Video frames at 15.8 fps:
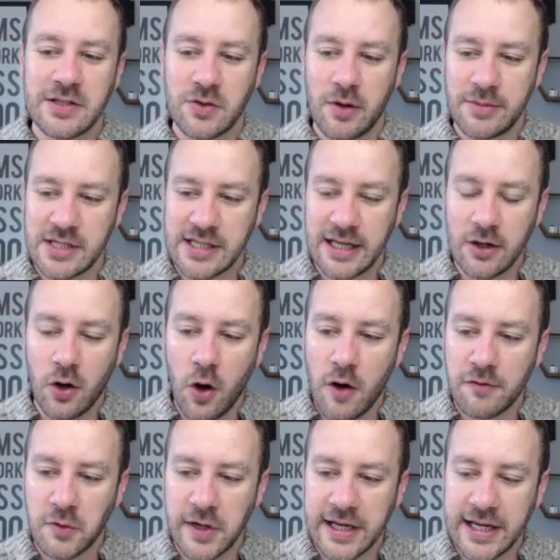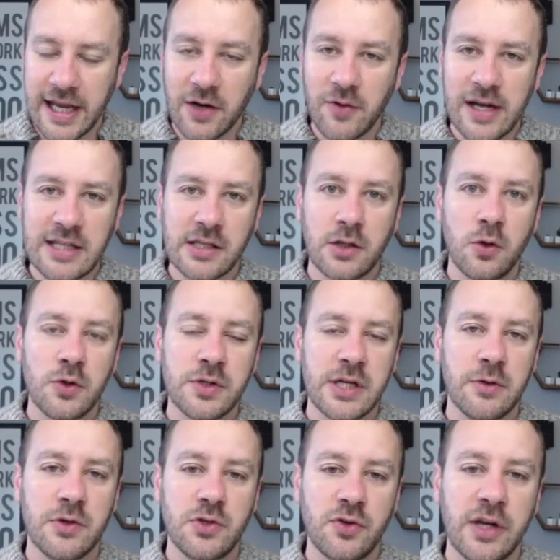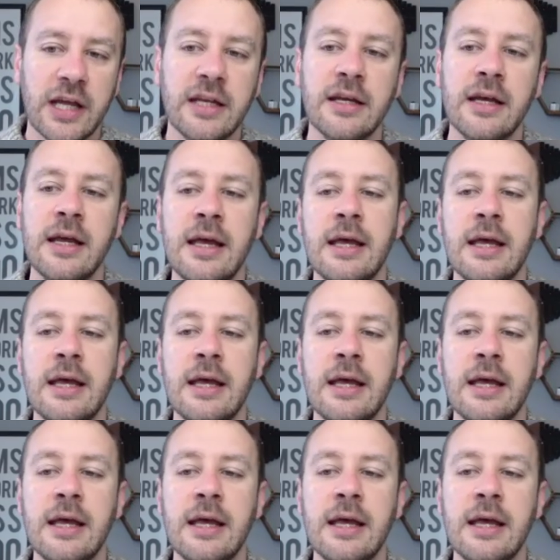So I'm just kind of hovering, getting ready to close out the trade.